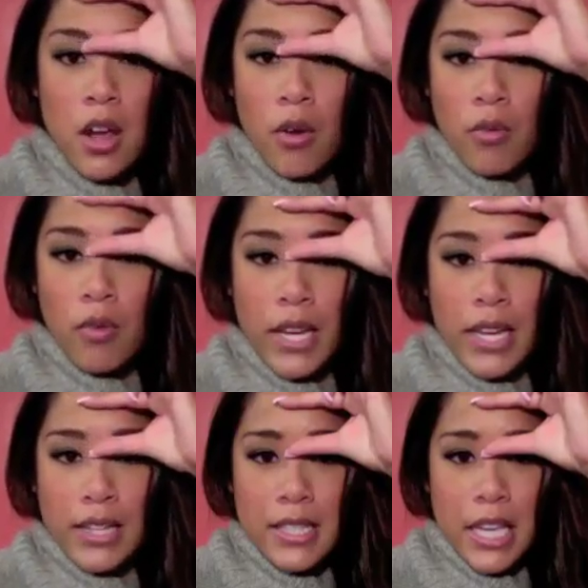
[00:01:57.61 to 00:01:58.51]
right in
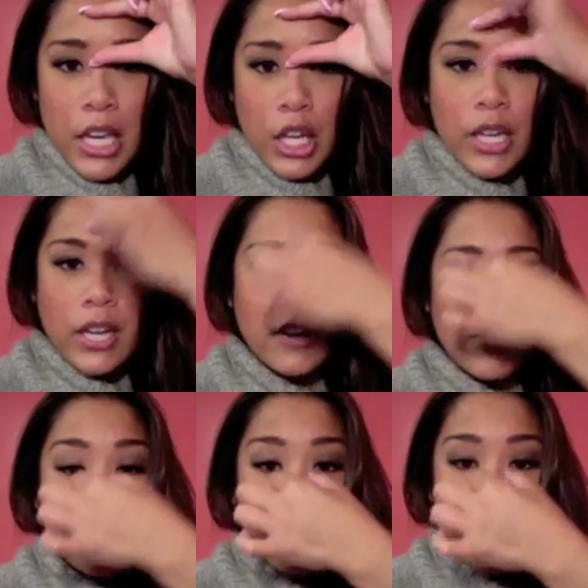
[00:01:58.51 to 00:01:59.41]
this area,
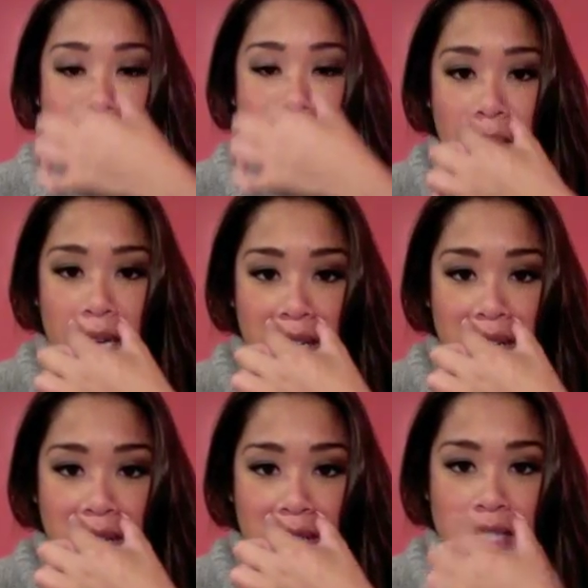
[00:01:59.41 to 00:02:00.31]
right down my
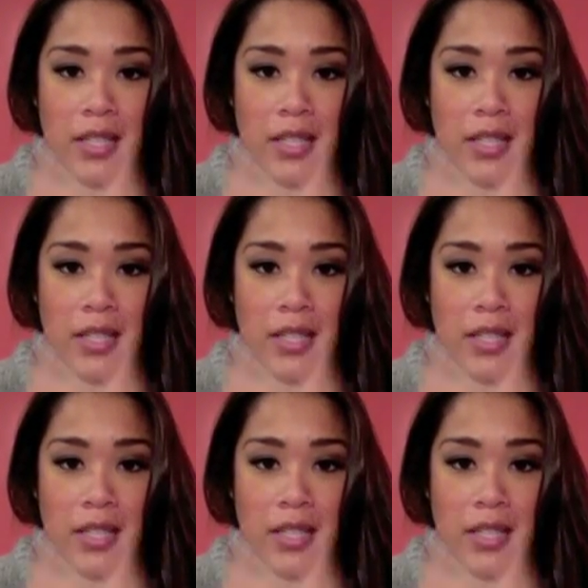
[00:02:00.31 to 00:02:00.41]
nose,